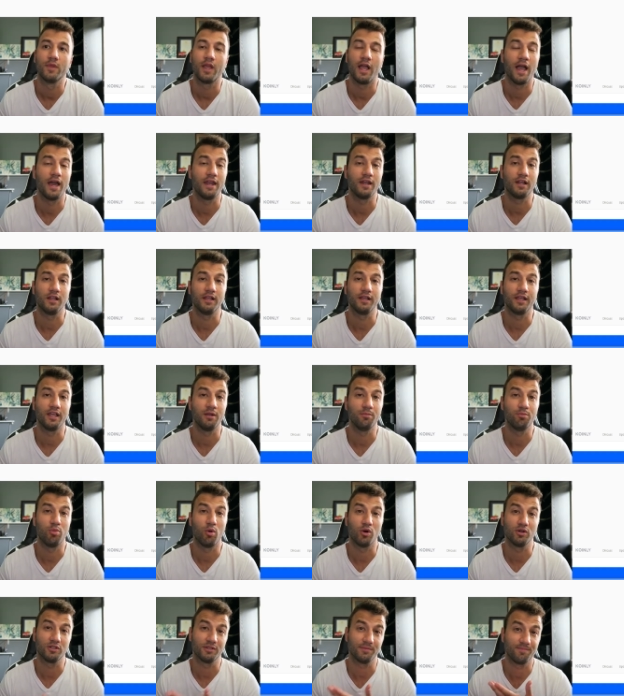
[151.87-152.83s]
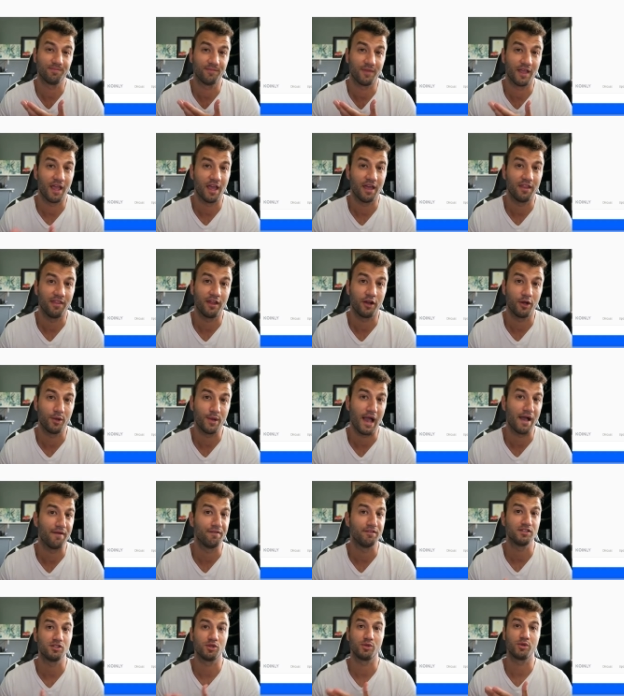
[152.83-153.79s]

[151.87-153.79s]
and click import, and there you have it.